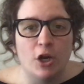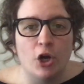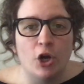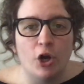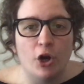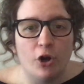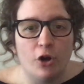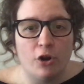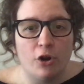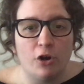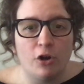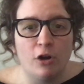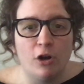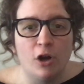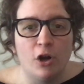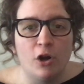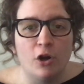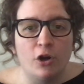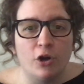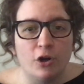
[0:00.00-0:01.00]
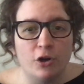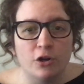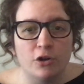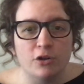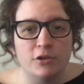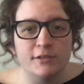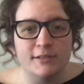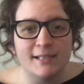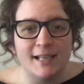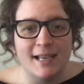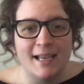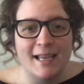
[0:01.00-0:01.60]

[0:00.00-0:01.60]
her, hers,